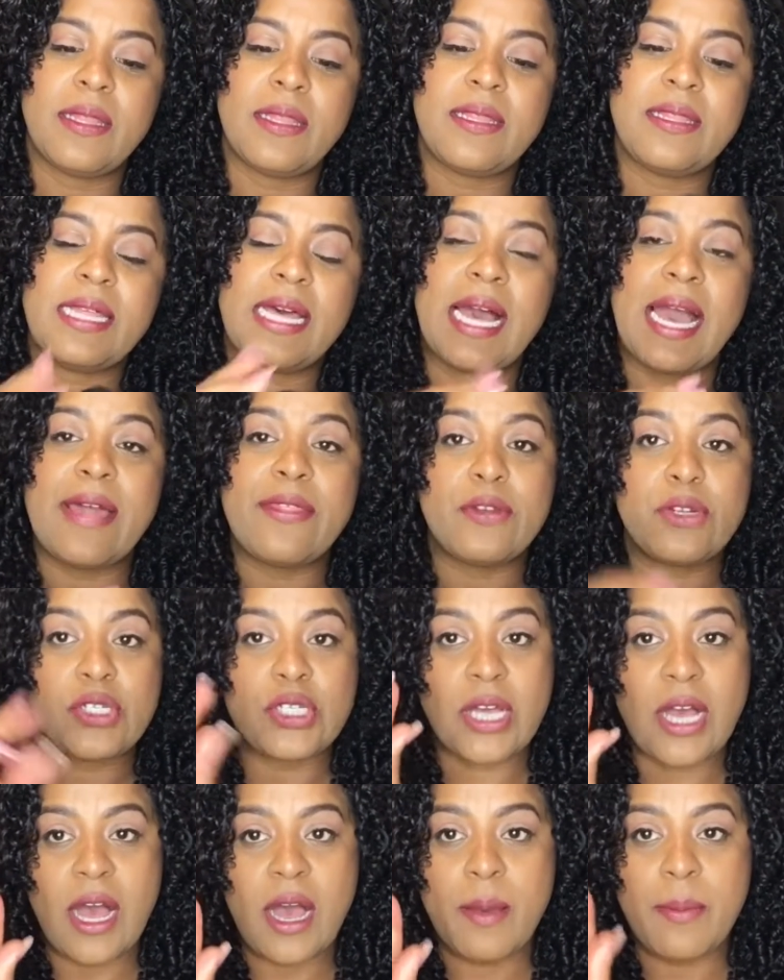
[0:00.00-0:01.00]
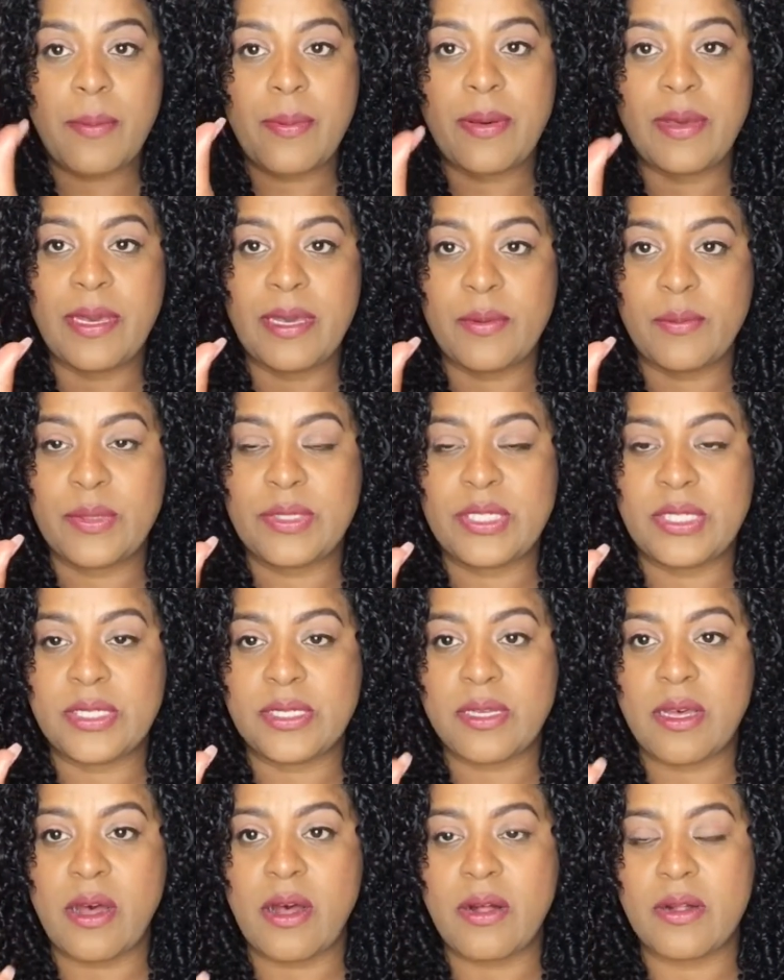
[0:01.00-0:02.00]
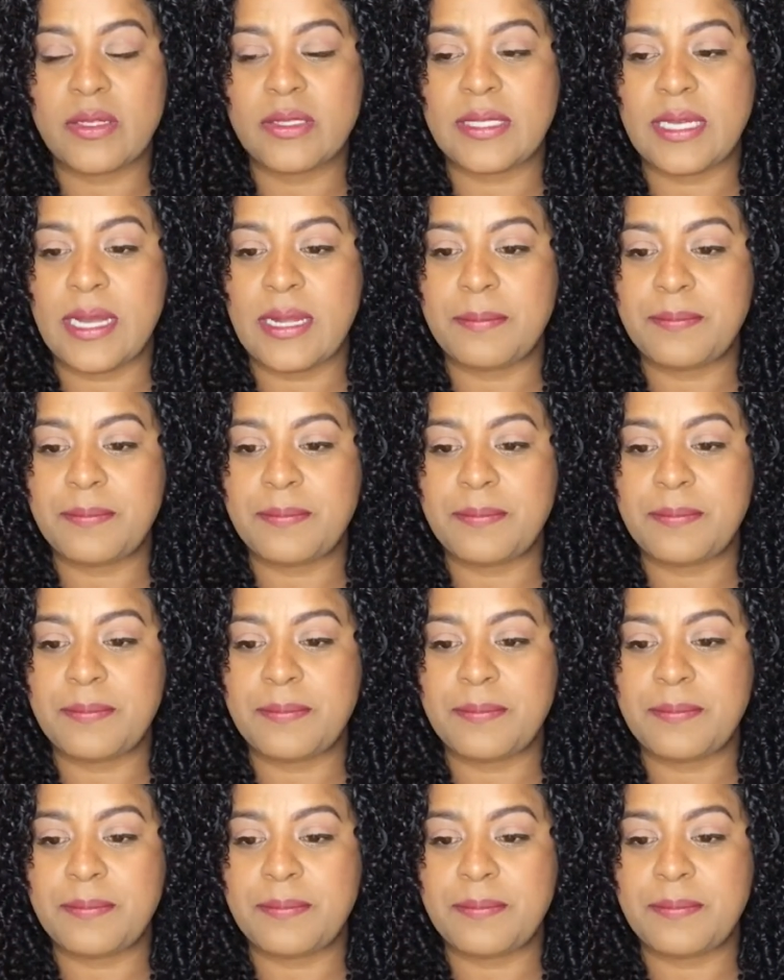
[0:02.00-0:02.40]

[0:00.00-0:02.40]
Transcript: The other top, which is called,